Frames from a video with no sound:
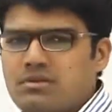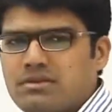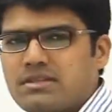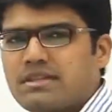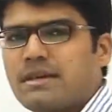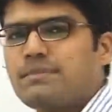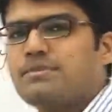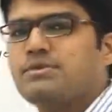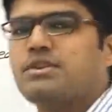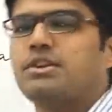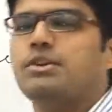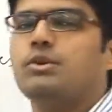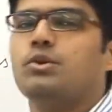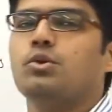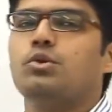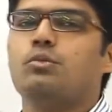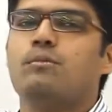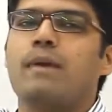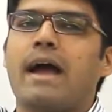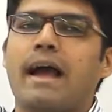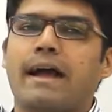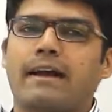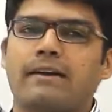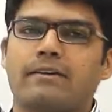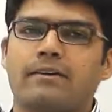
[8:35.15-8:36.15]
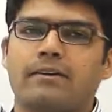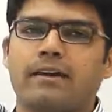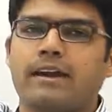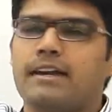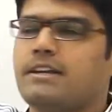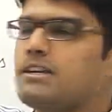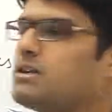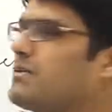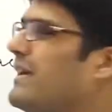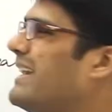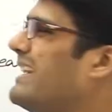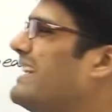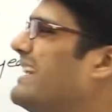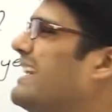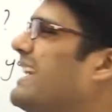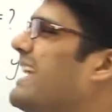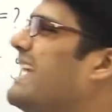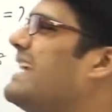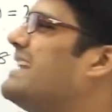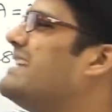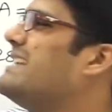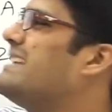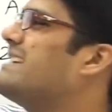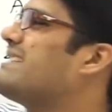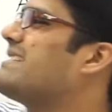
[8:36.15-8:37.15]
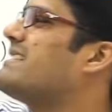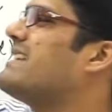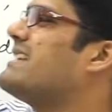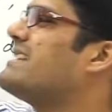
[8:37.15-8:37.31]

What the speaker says: Substitute back, right? 28 years.